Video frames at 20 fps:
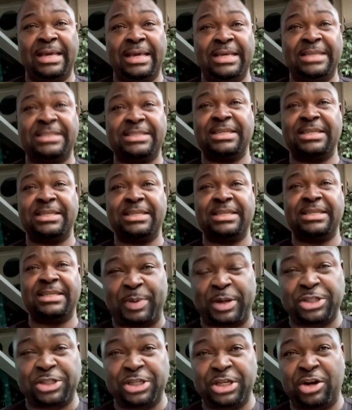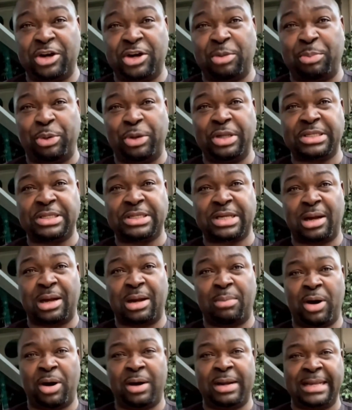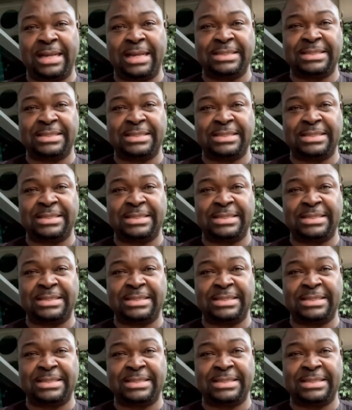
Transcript: Each Inspector General of Police come on